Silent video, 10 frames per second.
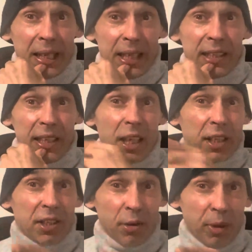as a
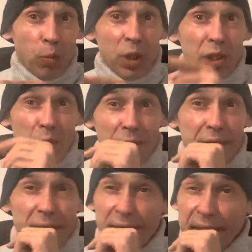youngster in Wandsworth,
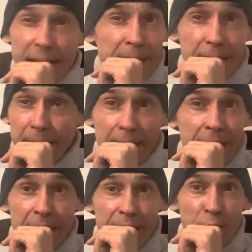and I'm thinking,
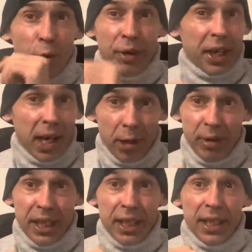you're in a hurry